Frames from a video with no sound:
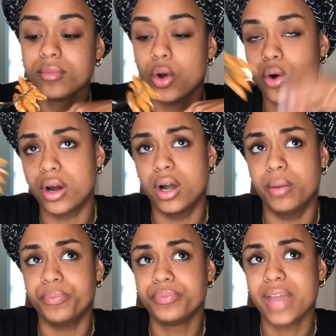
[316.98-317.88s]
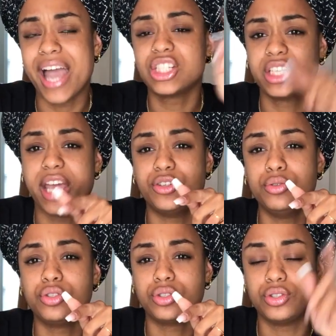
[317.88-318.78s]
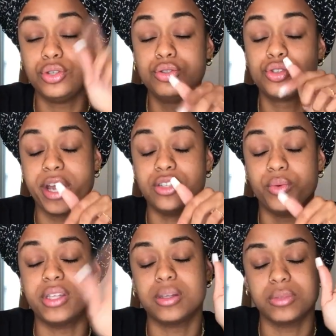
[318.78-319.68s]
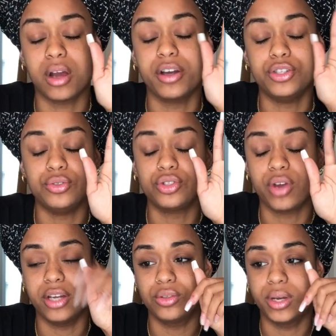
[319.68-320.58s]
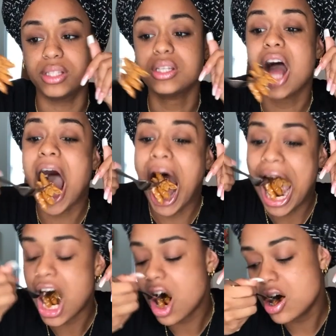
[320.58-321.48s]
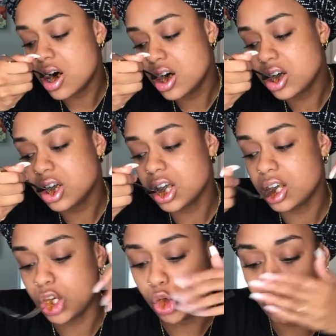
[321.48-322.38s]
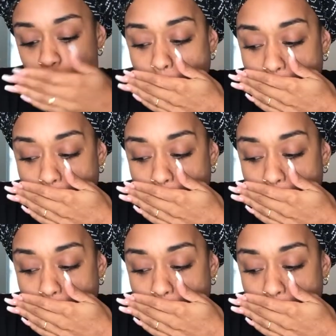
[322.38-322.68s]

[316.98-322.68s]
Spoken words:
Or I actually had two strand twists. I'm sorry, 2-strand twists. So